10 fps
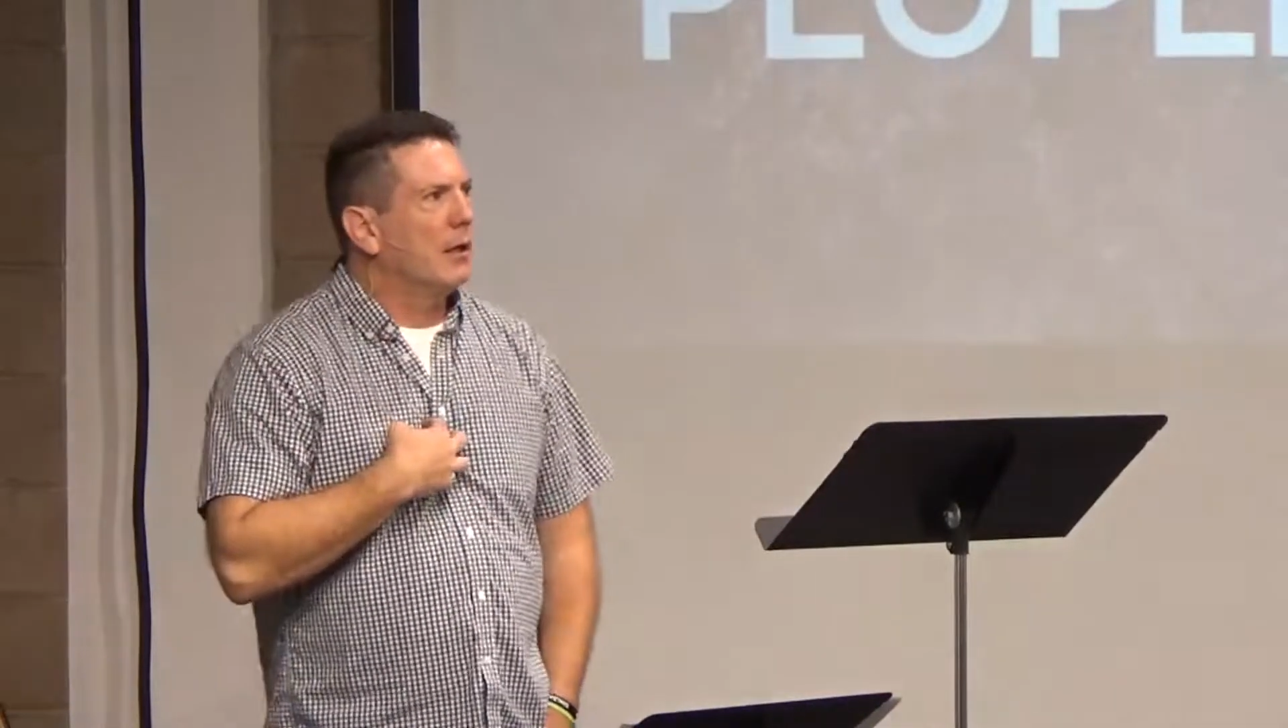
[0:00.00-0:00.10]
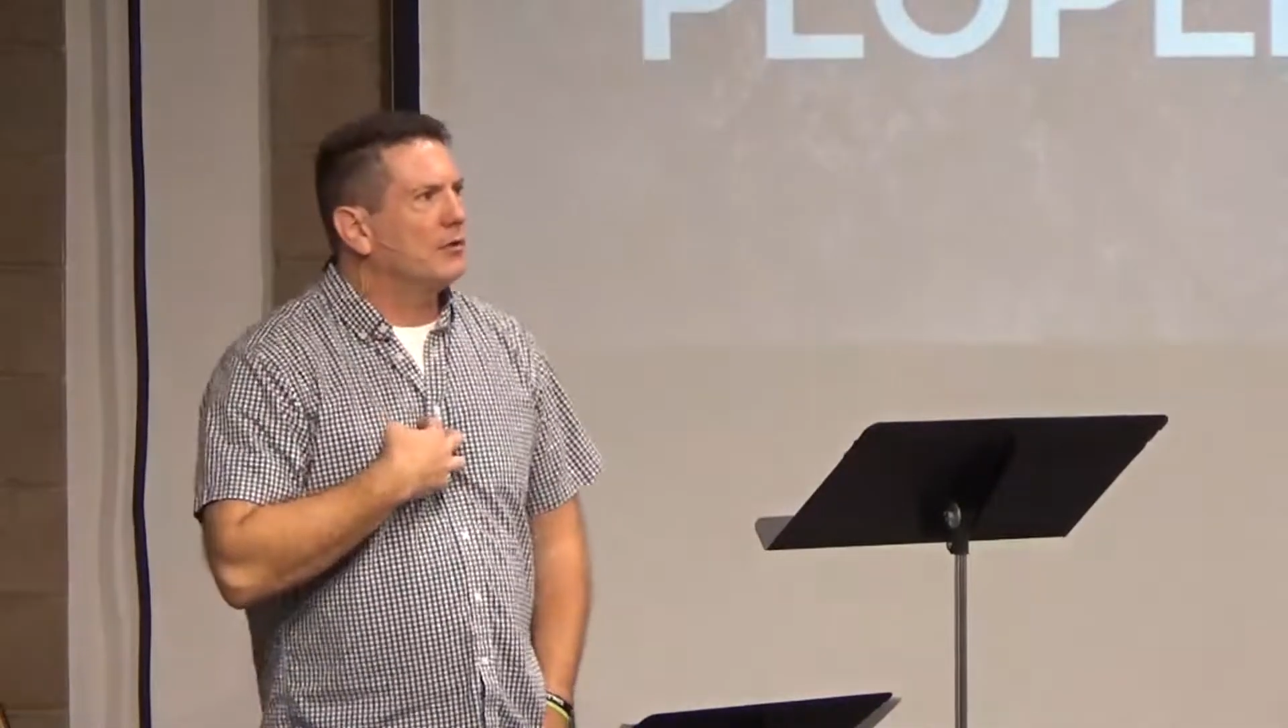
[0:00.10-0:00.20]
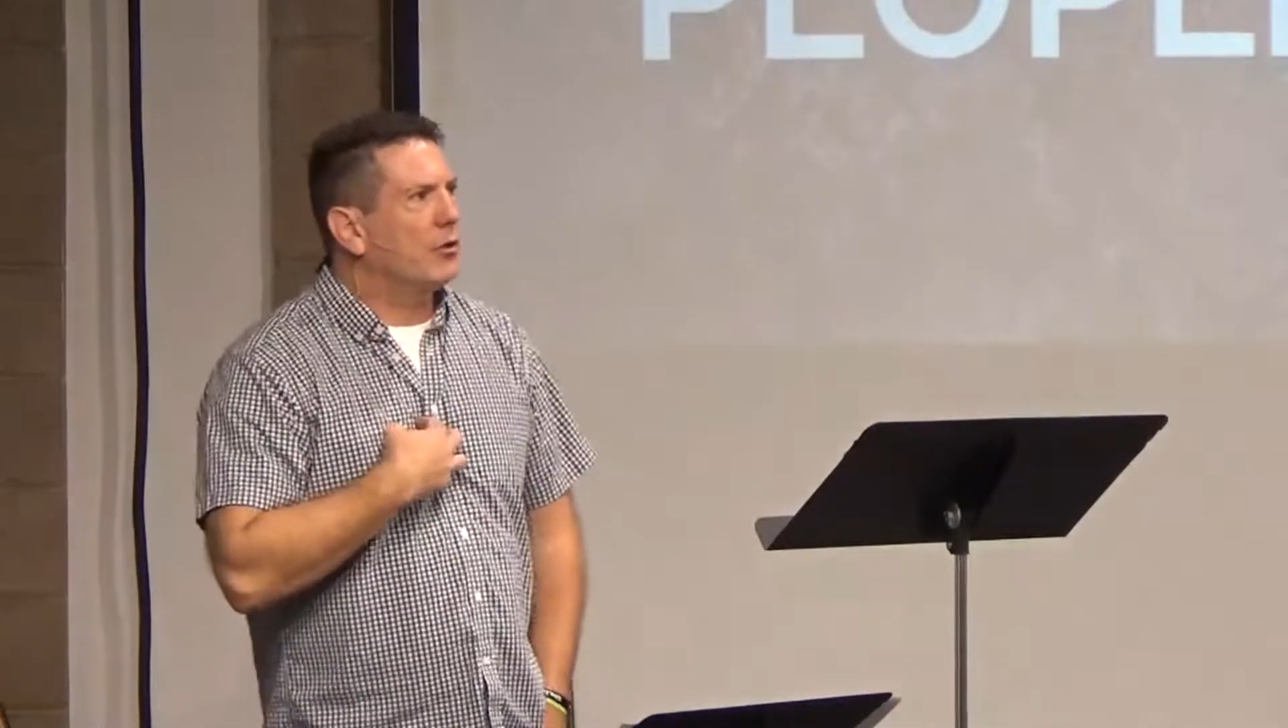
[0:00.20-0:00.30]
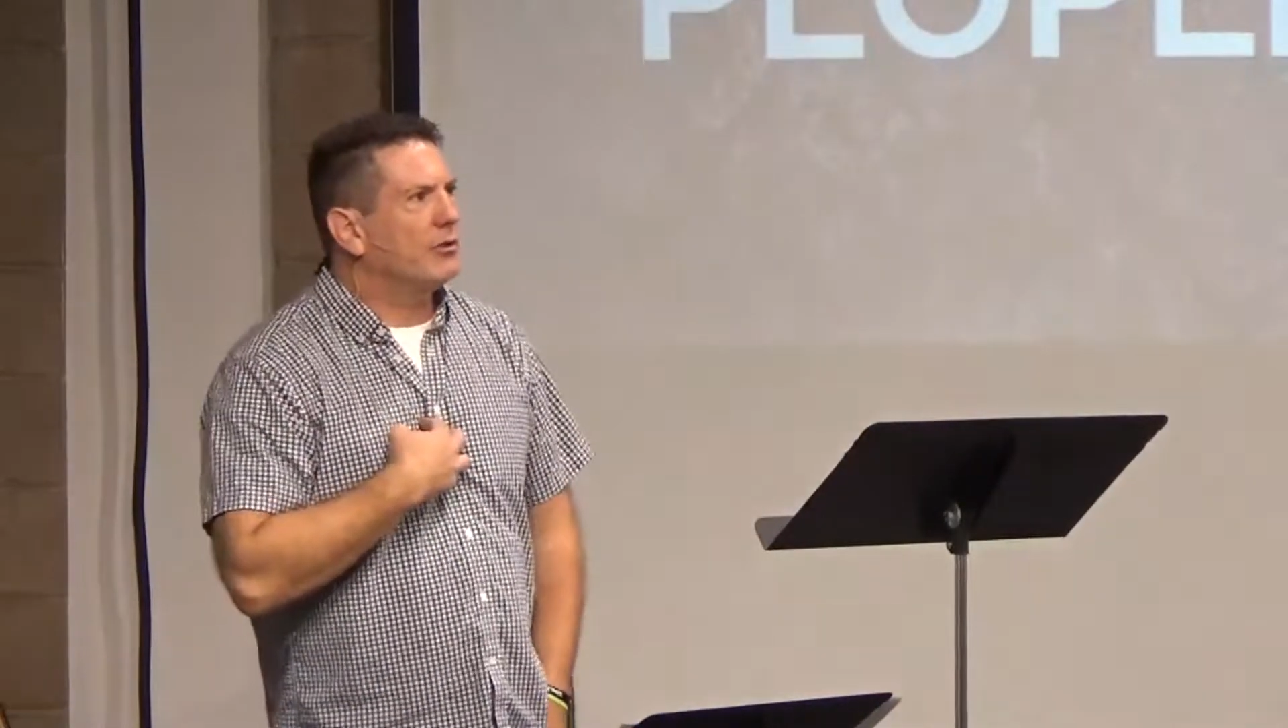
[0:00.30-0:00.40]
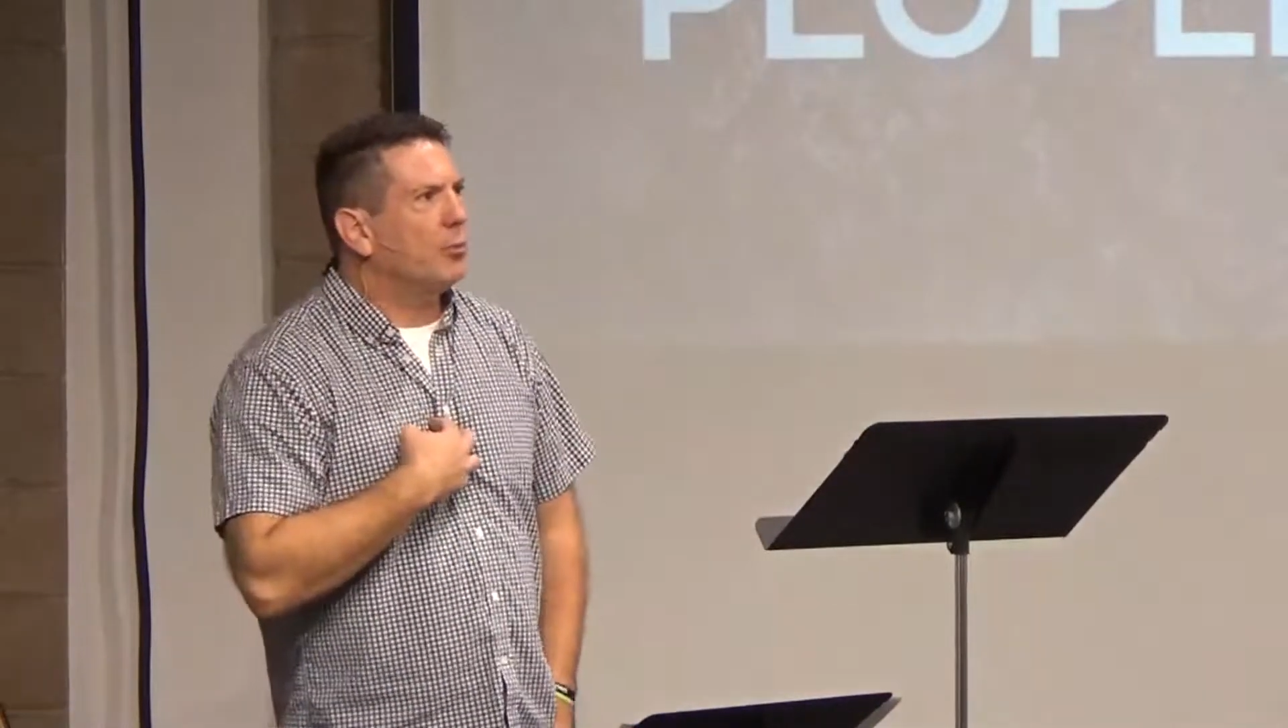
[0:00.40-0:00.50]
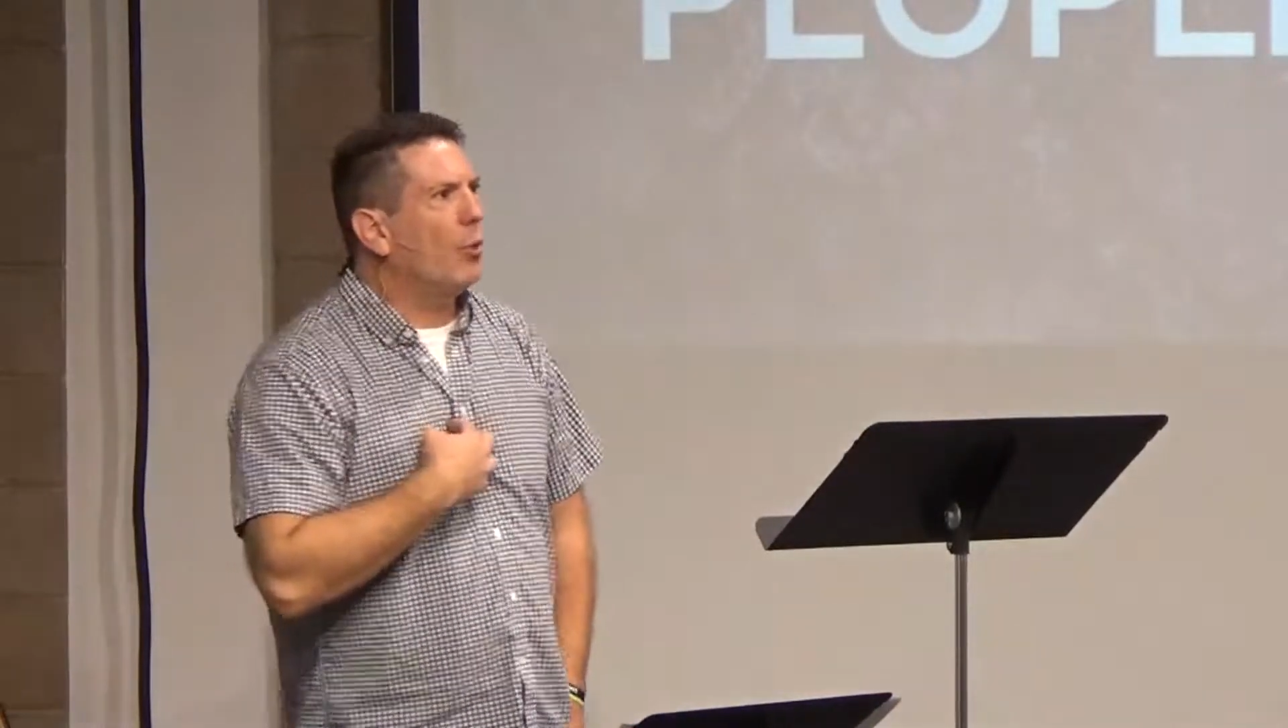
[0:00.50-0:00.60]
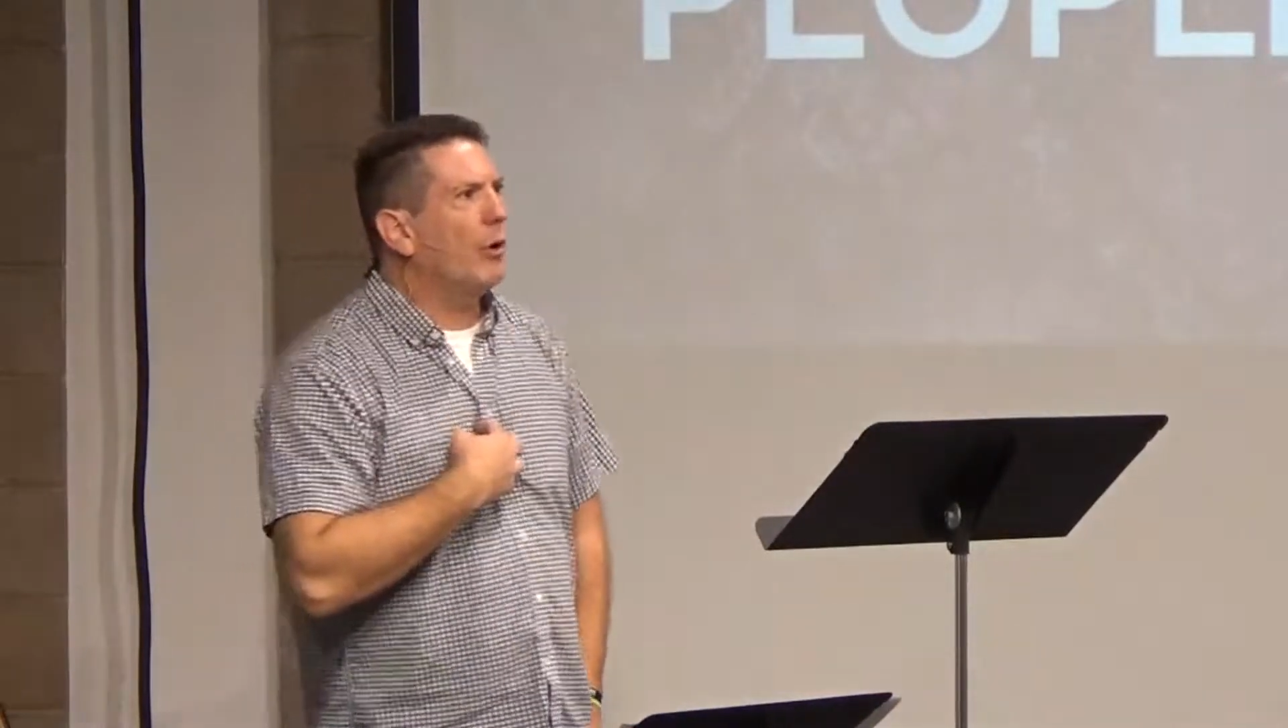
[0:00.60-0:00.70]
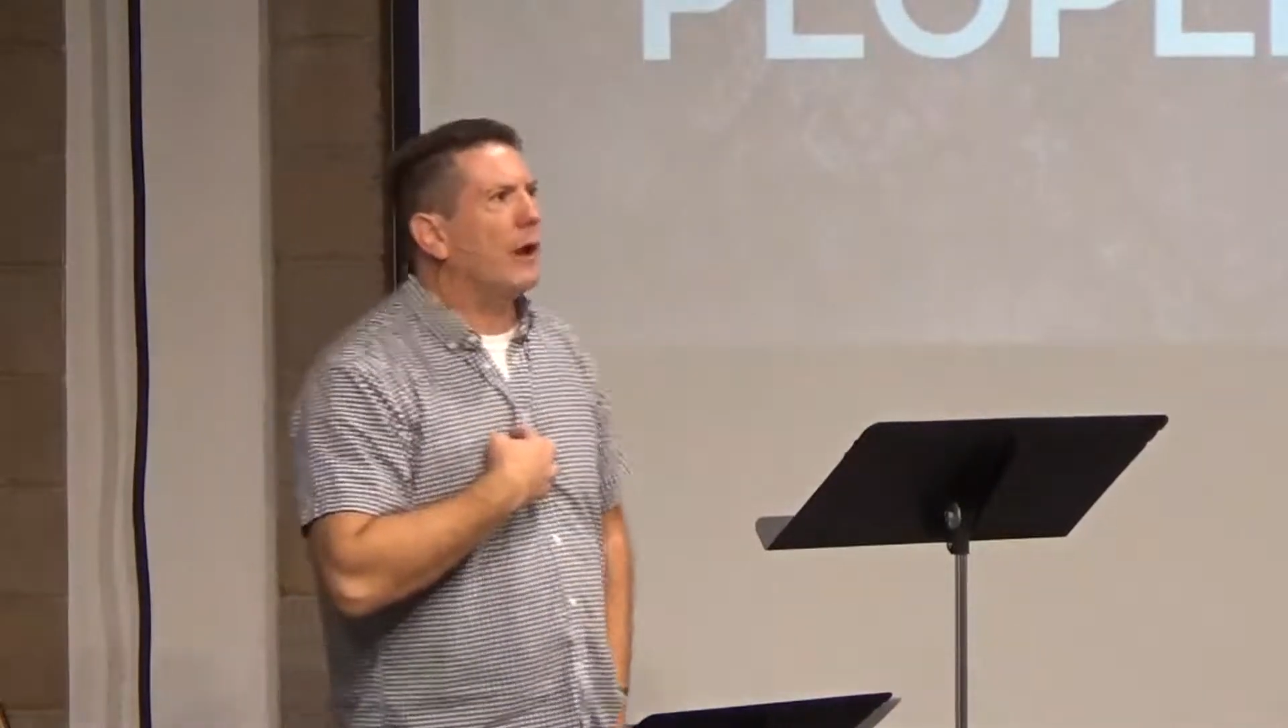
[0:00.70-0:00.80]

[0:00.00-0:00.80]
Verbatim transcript: So this morning,